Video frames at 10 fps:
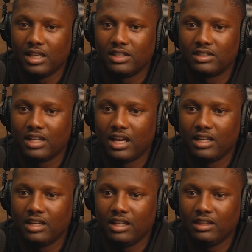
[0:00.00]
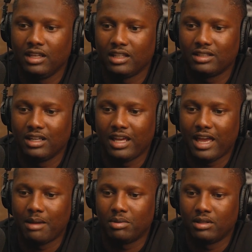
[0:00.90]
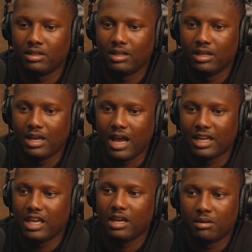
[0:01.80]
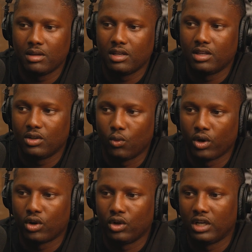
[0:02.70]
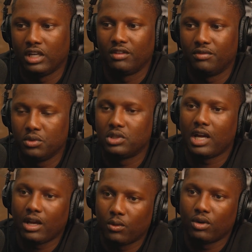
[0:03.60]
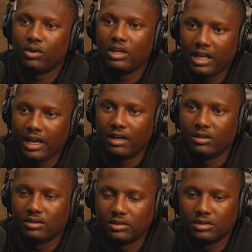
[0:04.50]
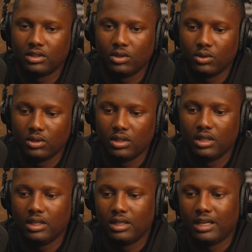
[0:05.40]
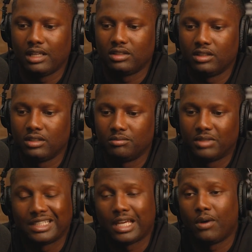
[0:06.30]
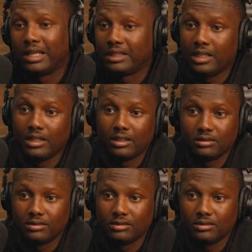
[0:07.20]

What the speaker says: It's not nothing that's gonna happen. I can't work on it in the future. I got to work on it now. So that's how I think.